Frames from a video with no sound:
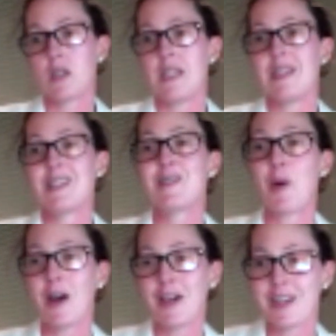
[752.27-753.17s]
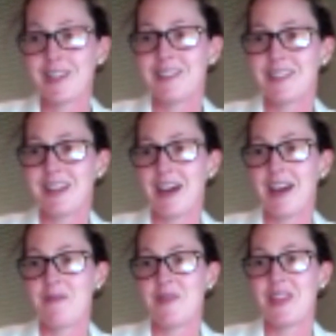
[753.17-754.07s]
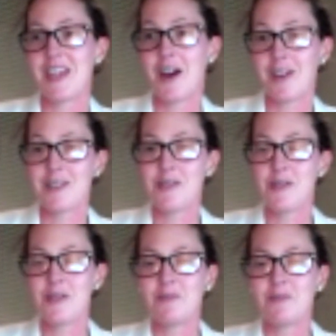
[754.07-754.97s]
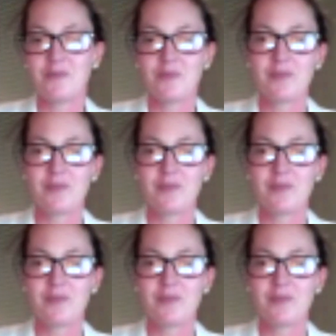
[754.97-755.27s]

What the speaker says: inspired the article